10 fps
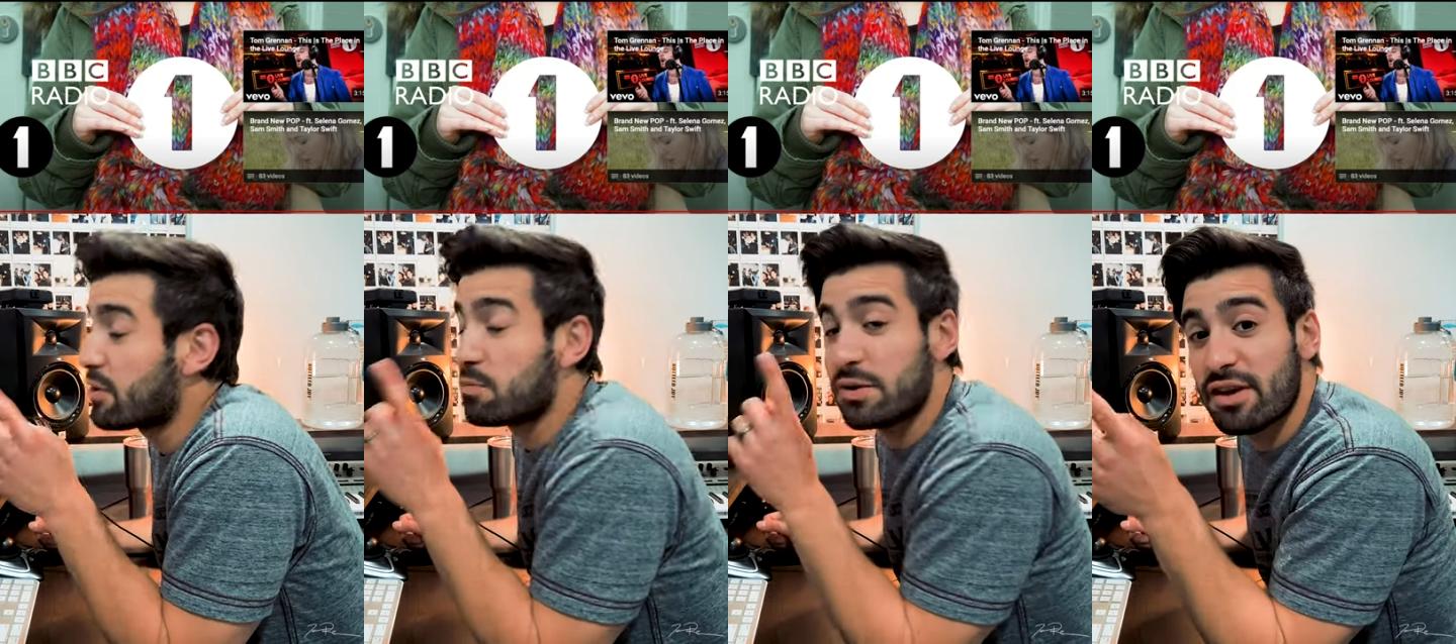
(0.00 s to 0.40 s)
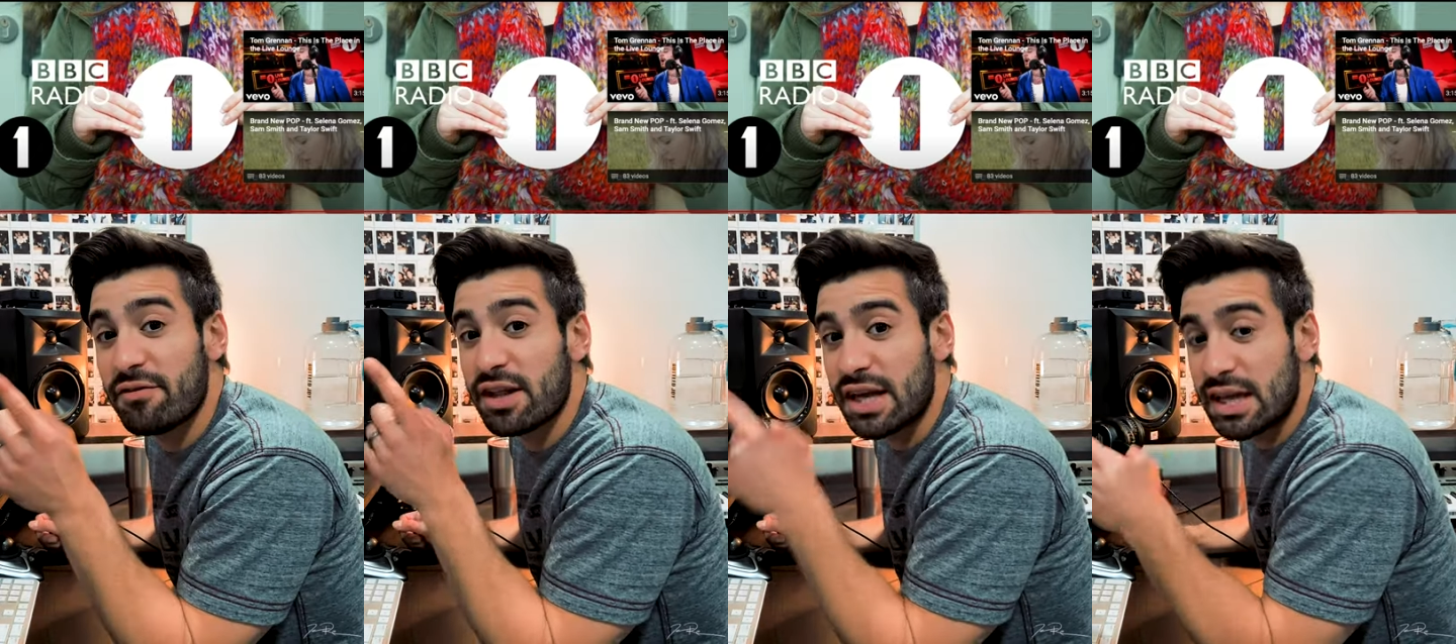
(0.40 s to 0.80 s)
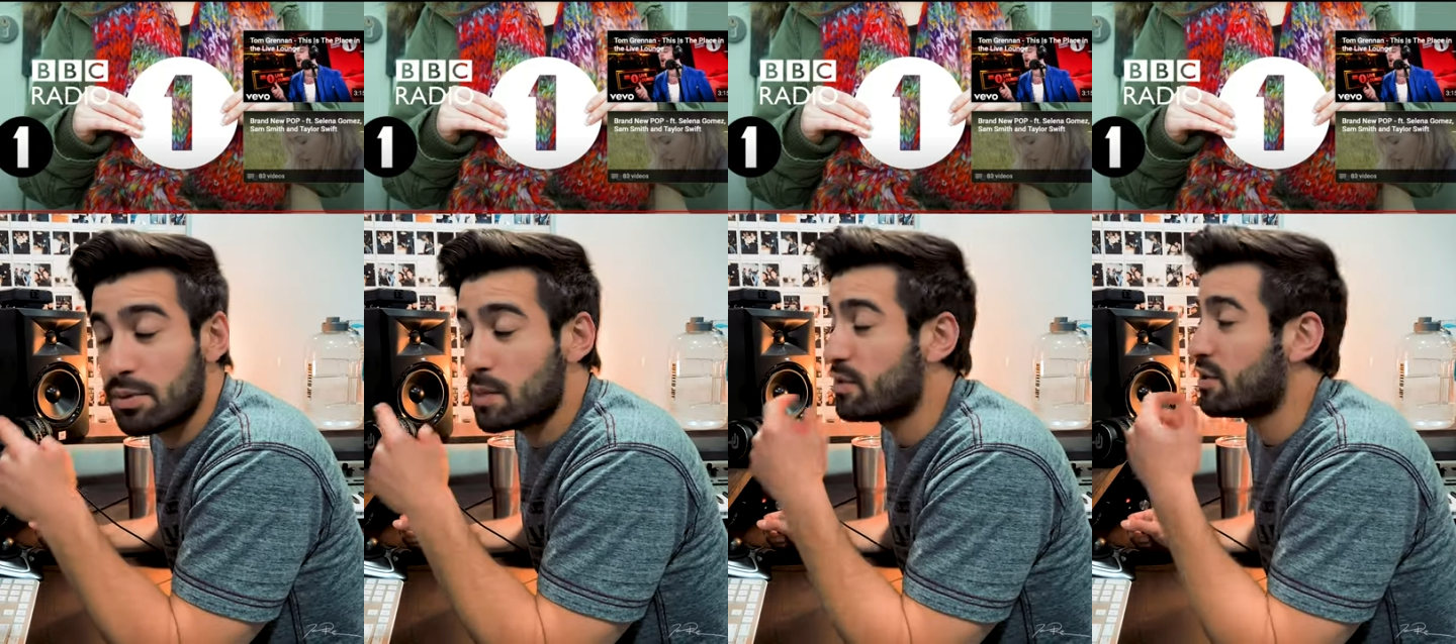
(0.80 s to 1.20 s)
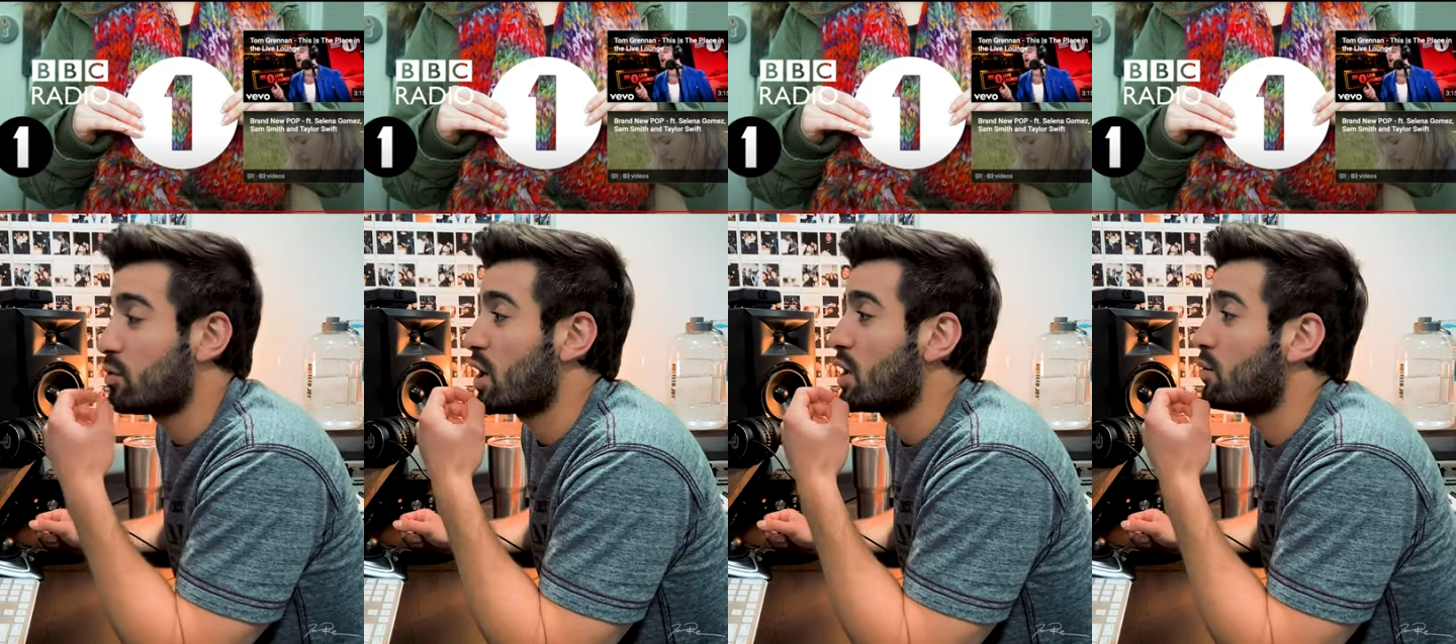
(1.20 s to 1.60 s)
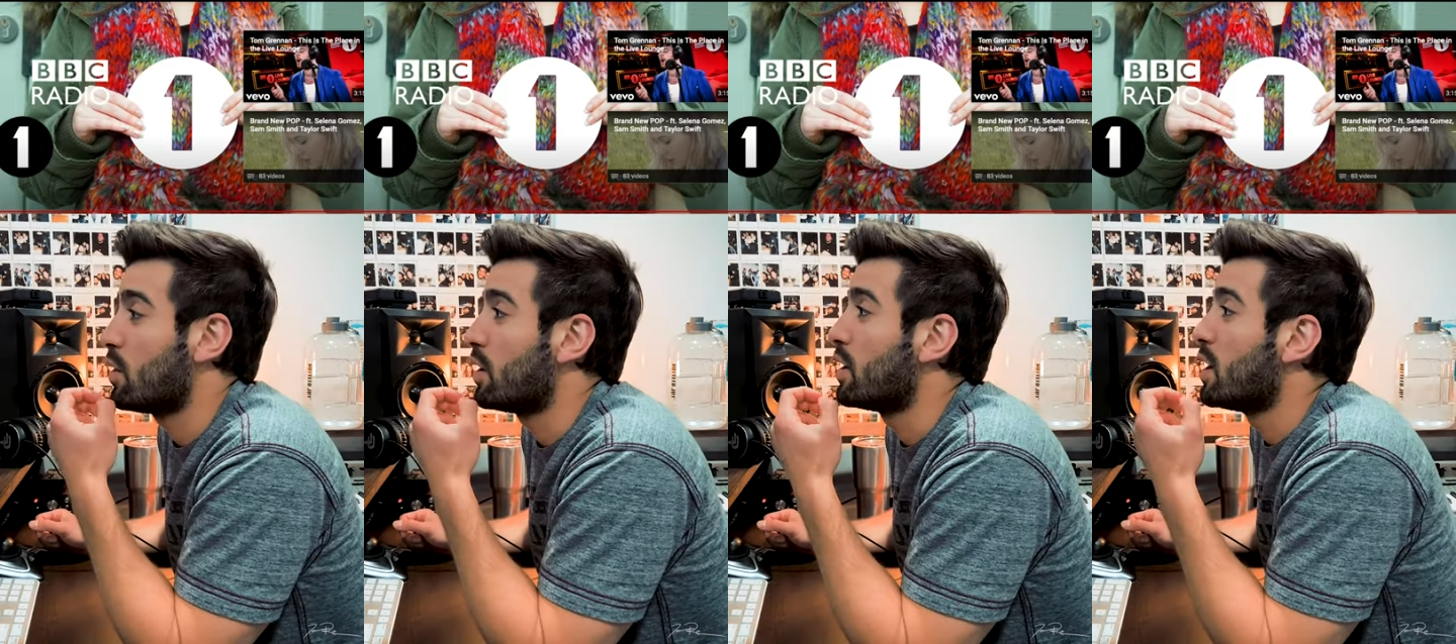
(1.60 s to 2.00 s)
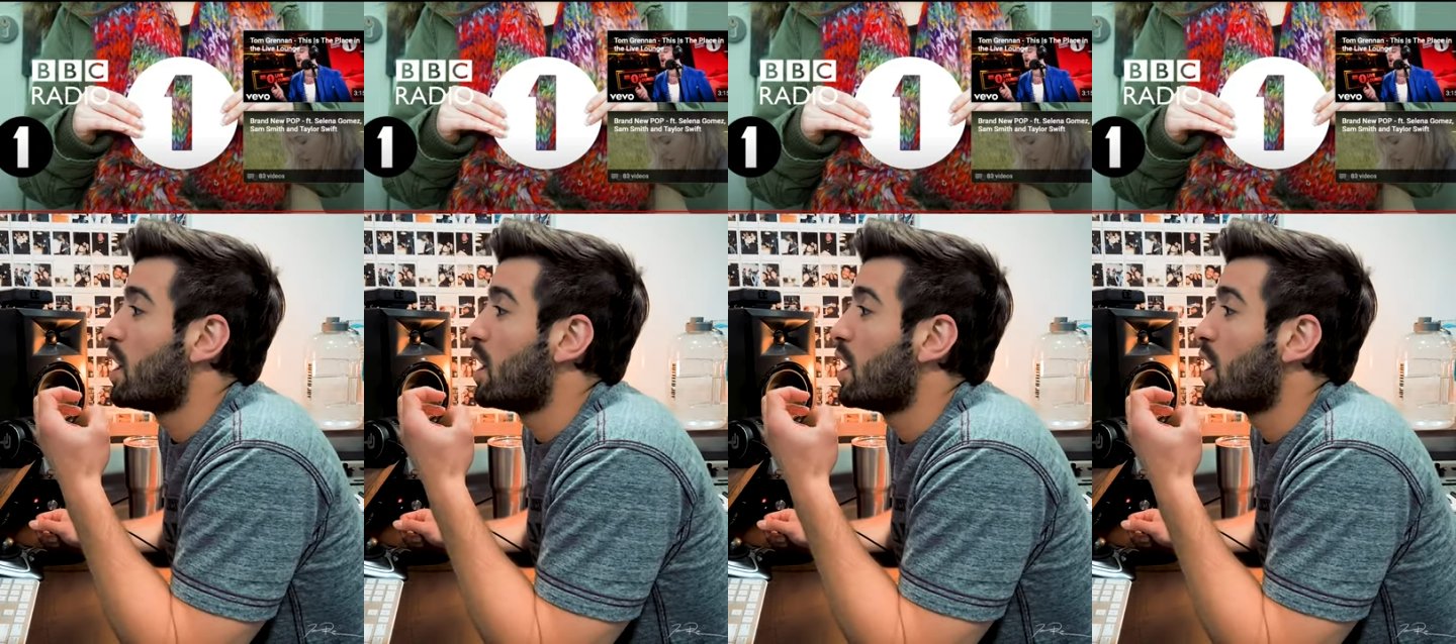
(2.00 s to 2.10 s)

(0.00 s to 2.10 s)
specifically in the B B C Radio one.